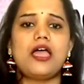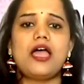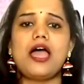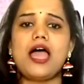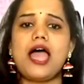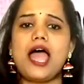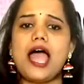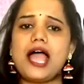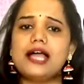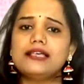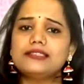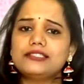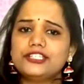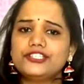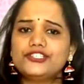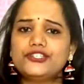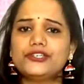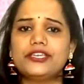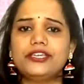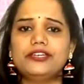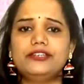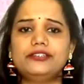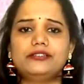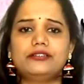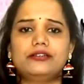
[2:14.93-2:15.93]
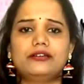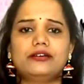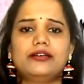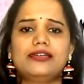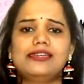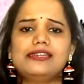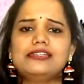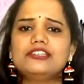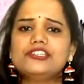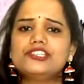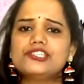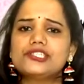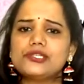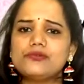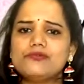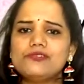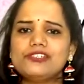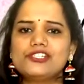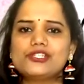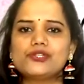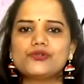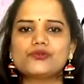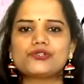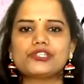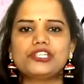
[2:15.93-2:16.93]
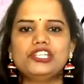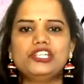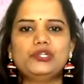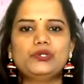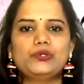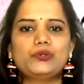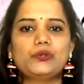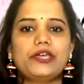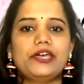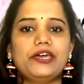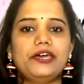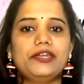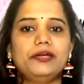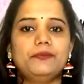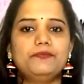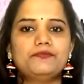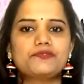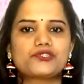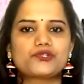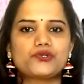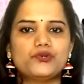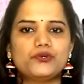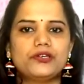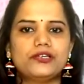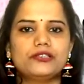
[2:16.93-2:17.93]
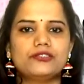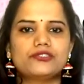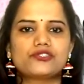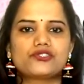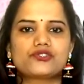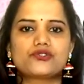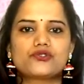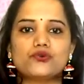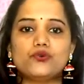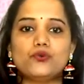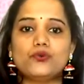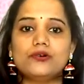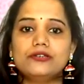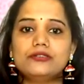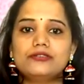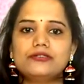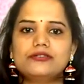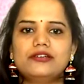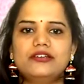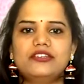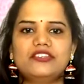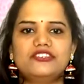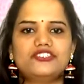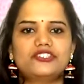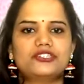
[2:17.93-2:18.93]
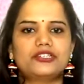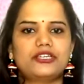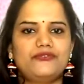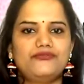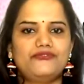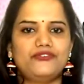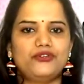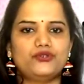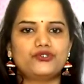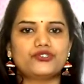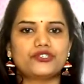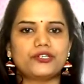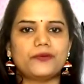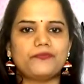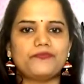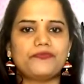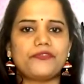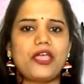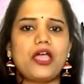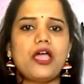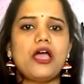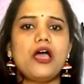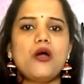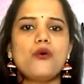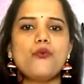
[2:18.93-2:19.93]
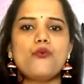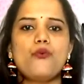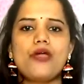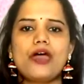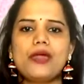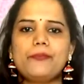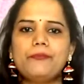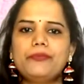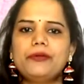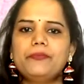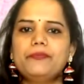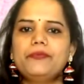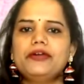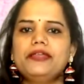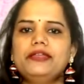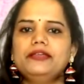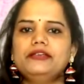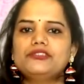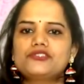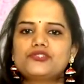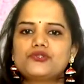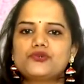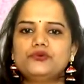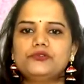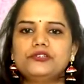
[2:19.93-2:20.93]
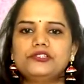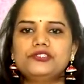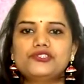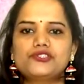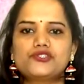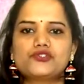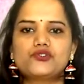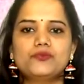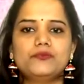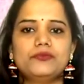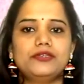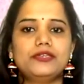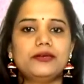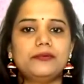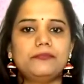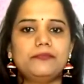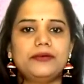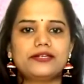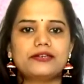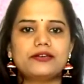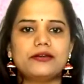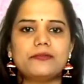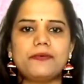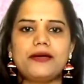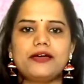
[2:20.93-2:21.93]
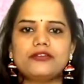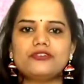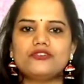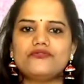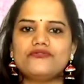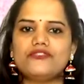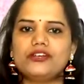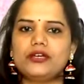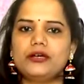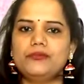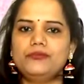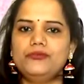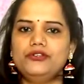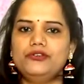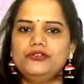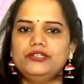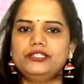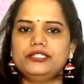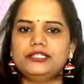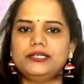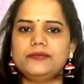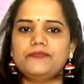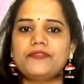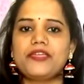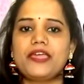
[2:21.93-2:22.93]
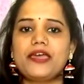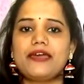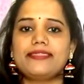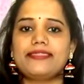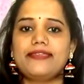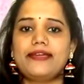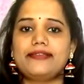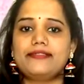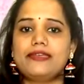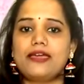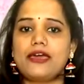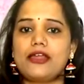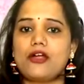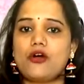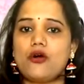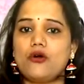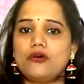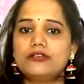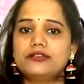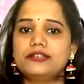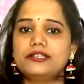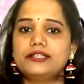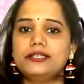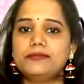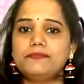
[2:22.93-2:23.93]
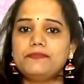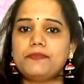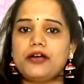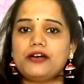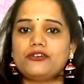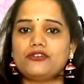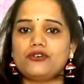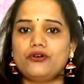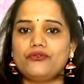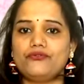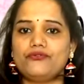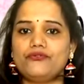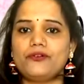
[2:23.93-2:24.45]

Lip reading: As educators, it is our duty to gear up students towards the digital future. We are preparing students to be a better part of a community that they are already part of.